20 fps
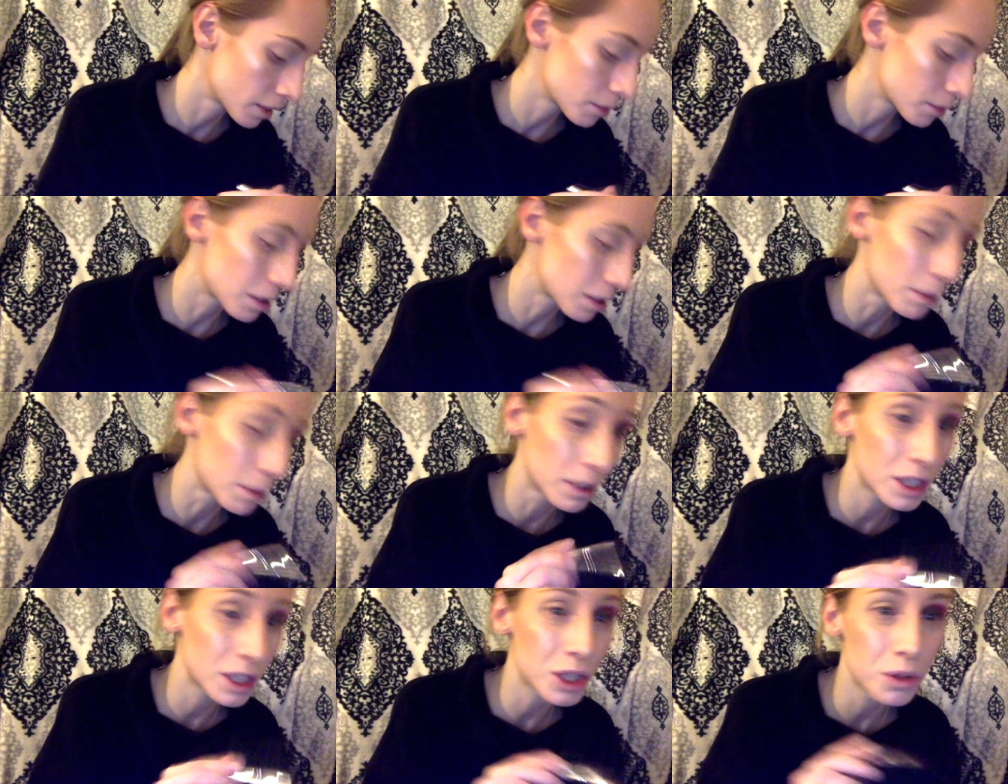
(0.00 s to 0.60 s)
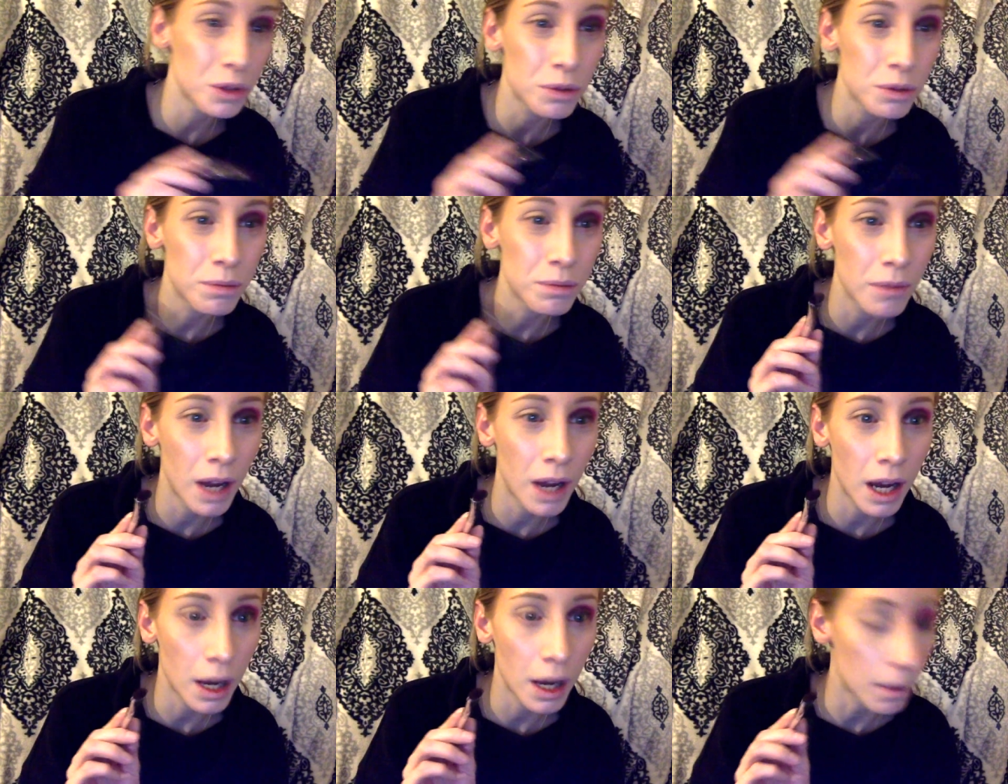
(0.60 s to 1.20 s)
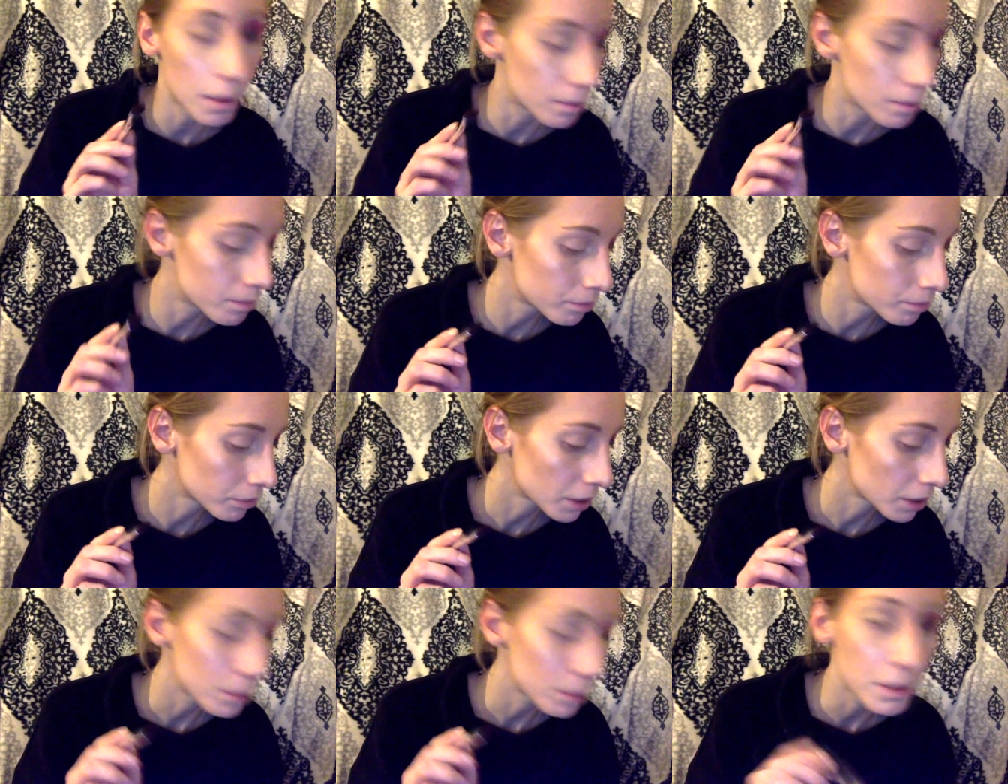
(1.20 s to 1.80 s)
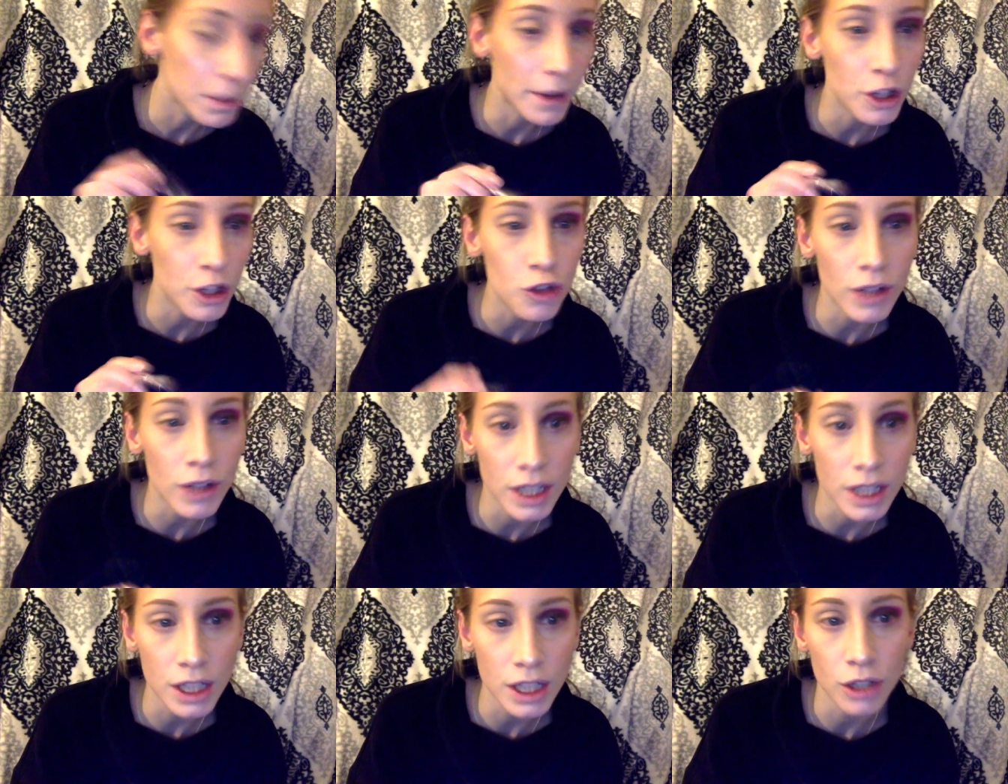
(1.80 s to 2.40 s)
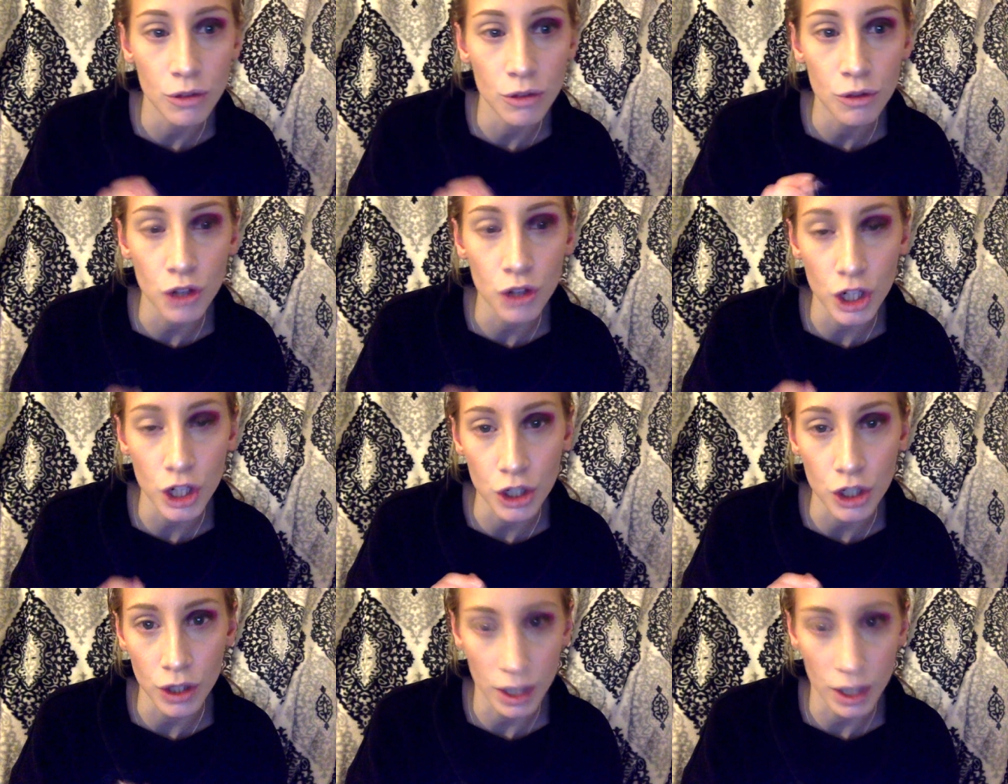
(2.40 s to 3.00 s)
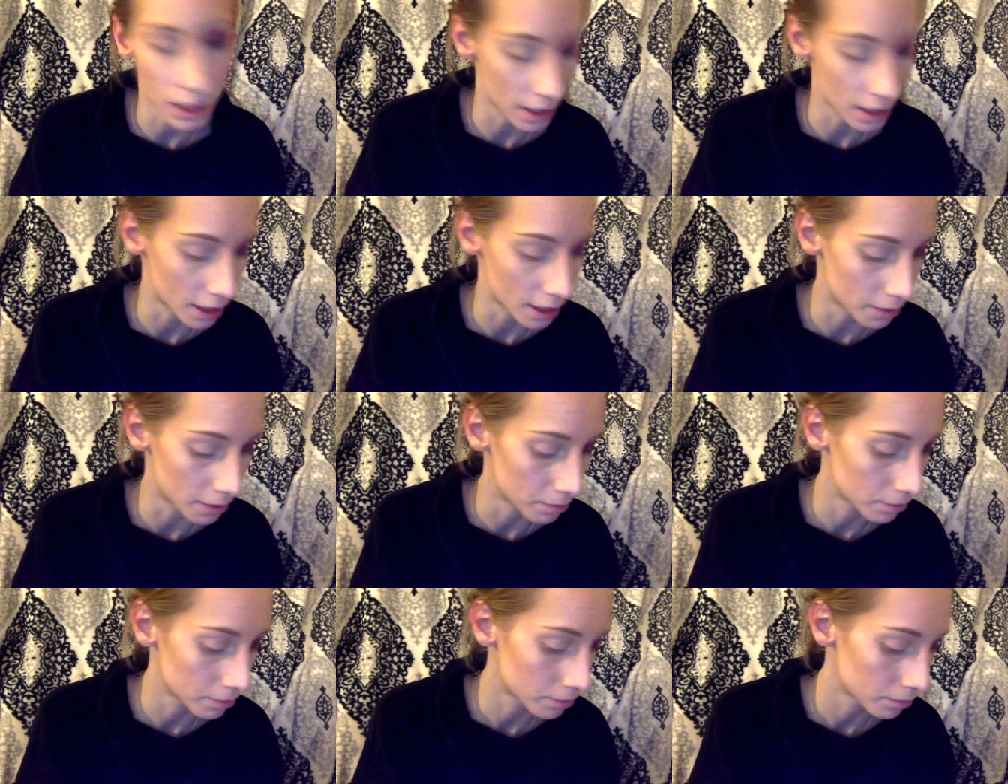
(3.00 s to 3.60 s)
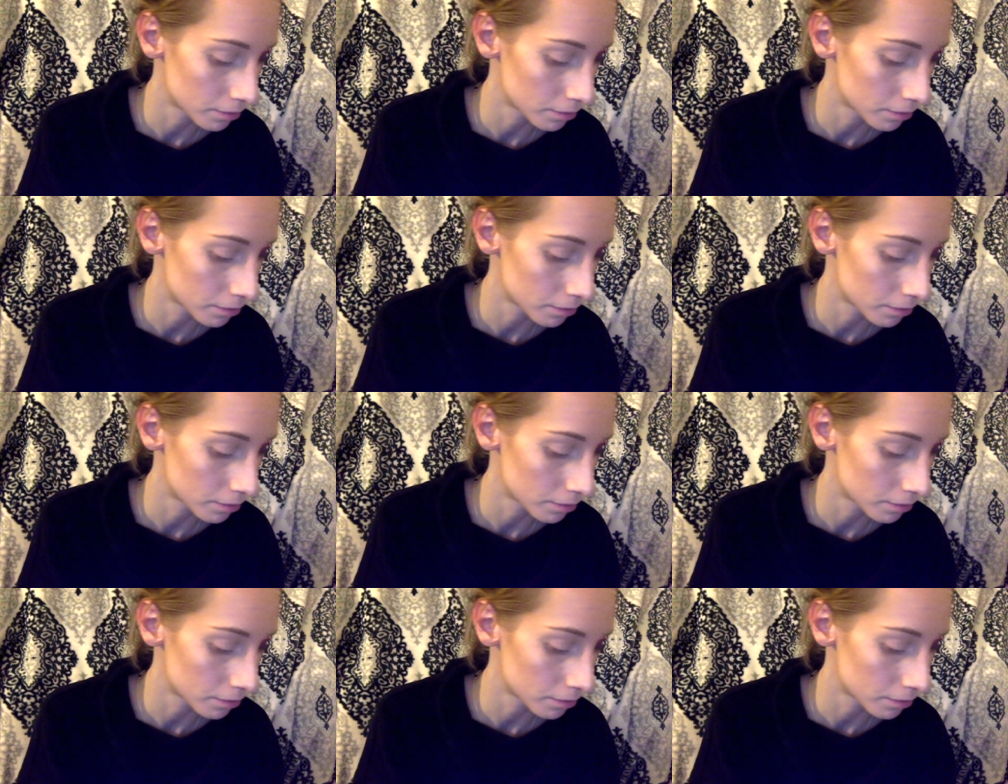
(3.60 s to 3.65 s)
But I'm going to use Berry Treasure this time.